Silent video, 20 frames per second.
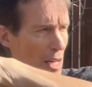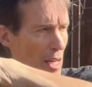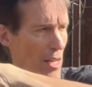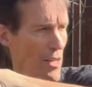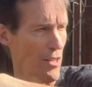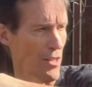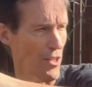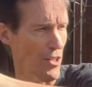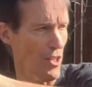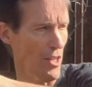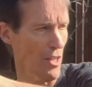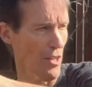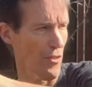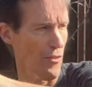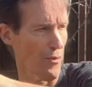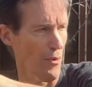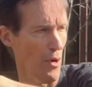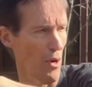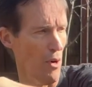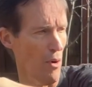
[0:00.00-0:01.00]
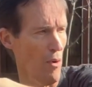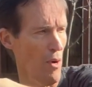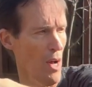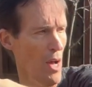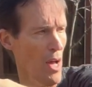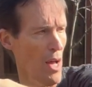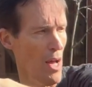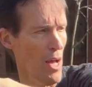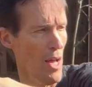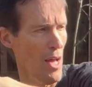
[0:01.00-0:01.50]
and you're just going to throw
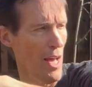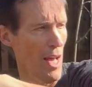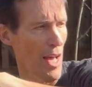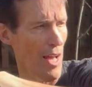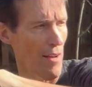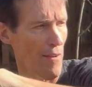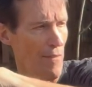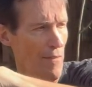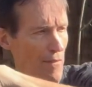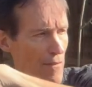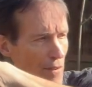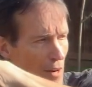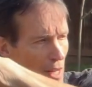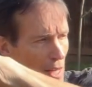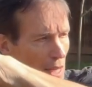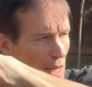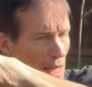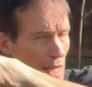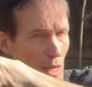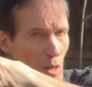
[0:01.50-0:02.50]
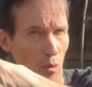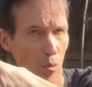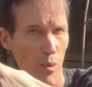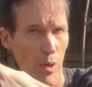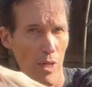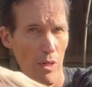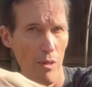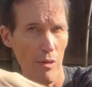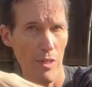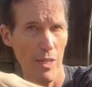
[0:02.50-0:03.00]
a front leg
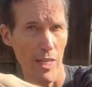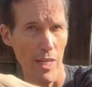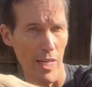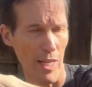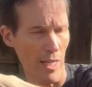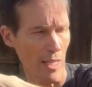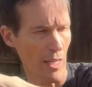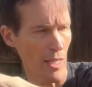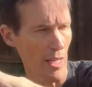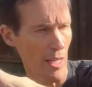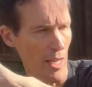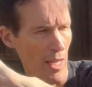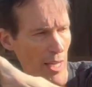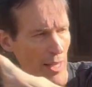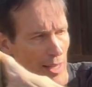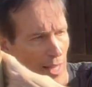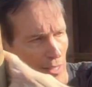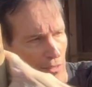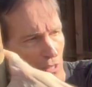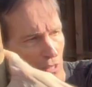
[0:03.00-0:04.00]
wheel kick, and that's